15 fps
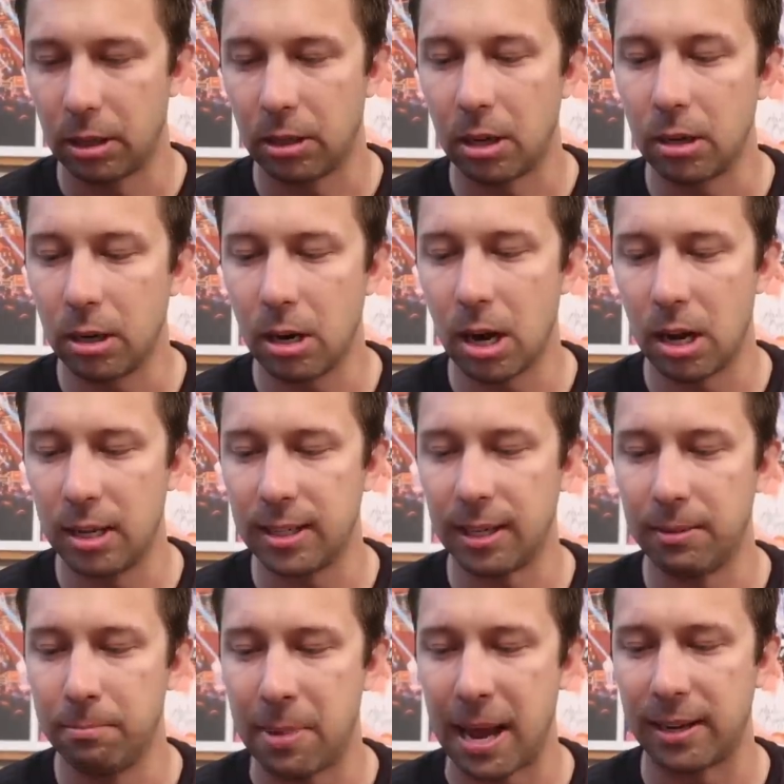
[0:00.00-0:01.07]
Lunker
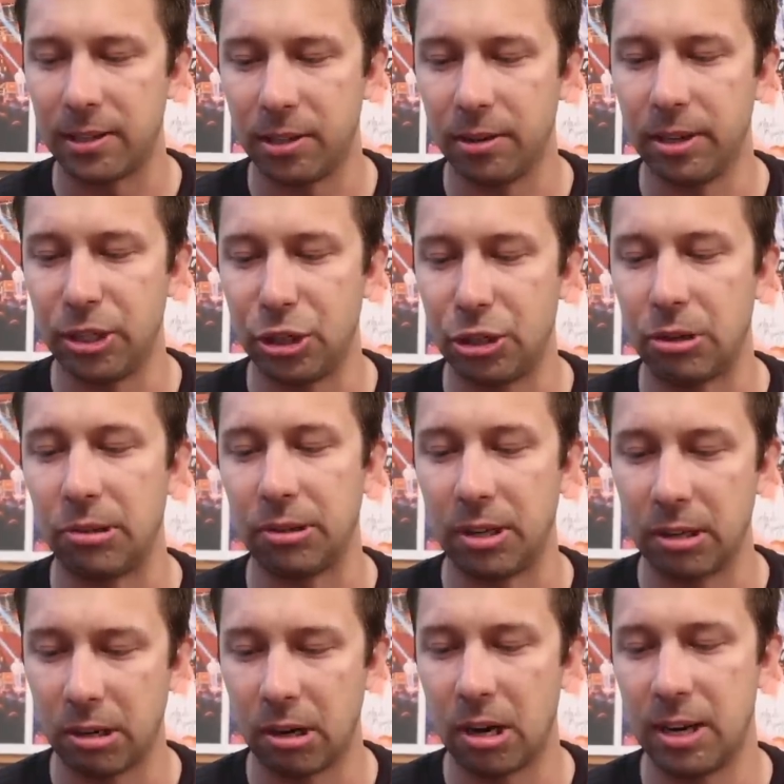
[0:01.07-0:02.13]
Hunt Impact Series Jolt,
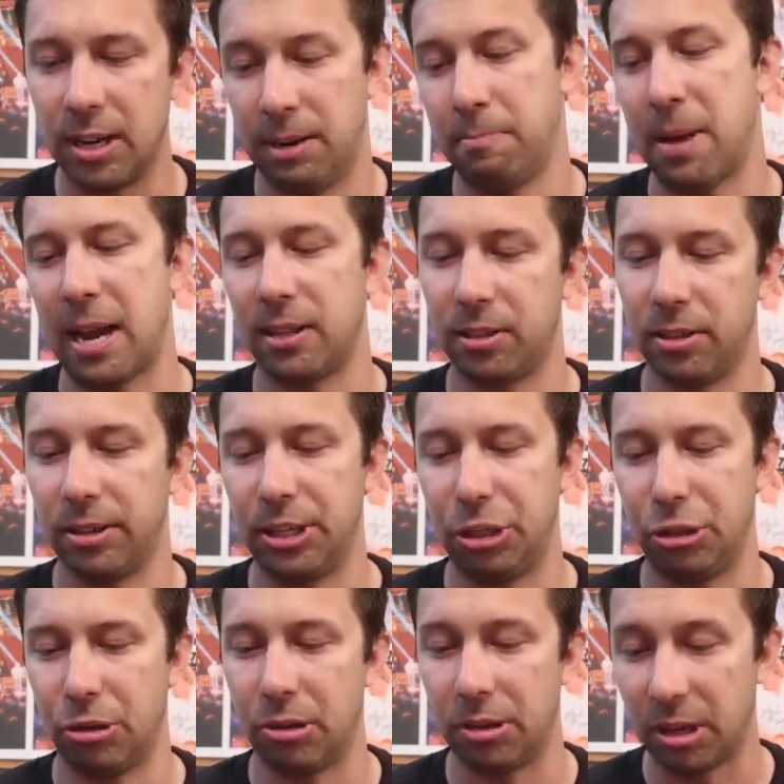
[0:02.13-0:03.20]
Lunker Hunt Impact Series
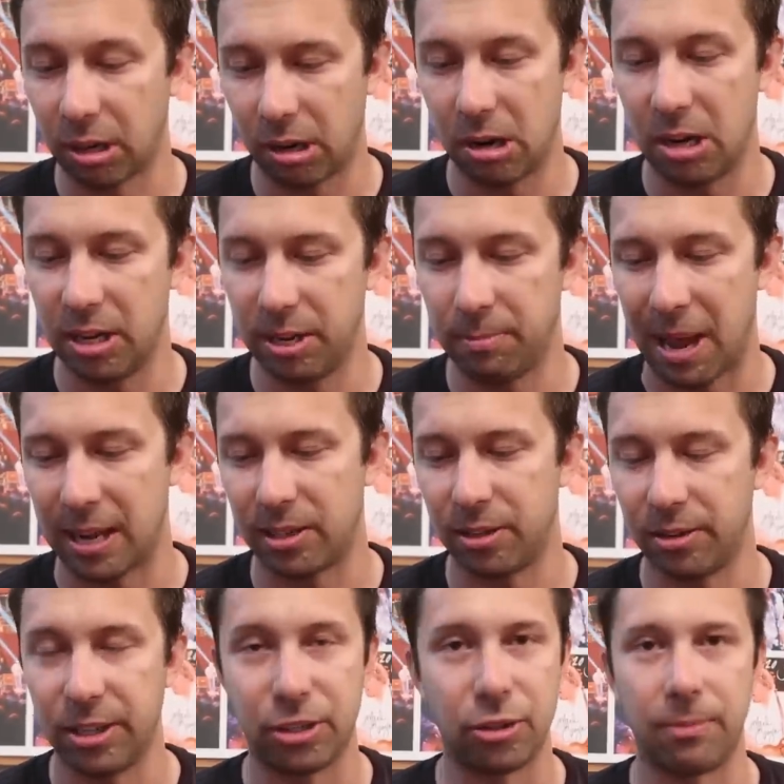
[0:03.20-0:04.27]
Jolt, Lunker Hunt Impact
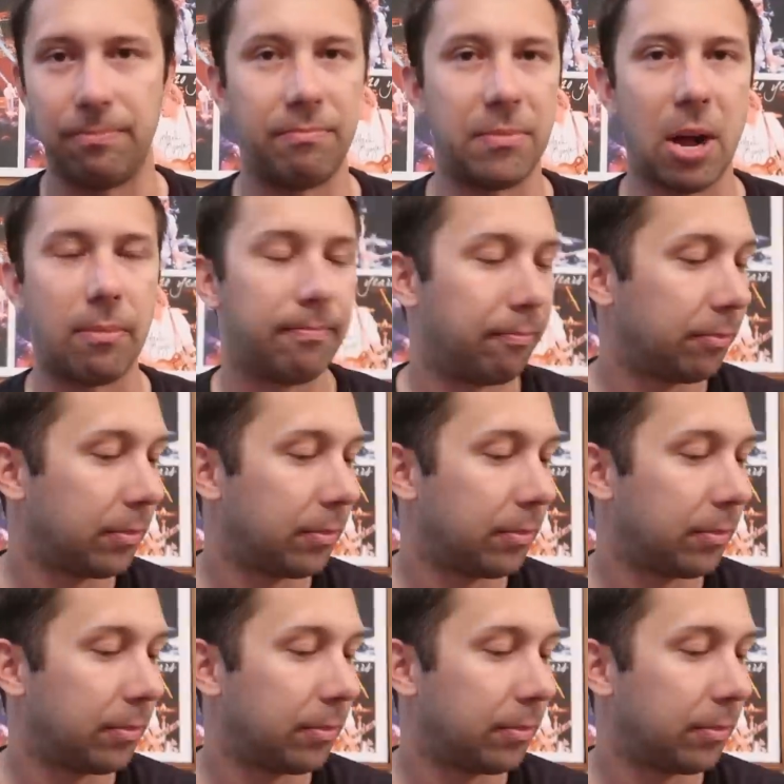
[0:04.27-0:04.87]
Series Jolt, no.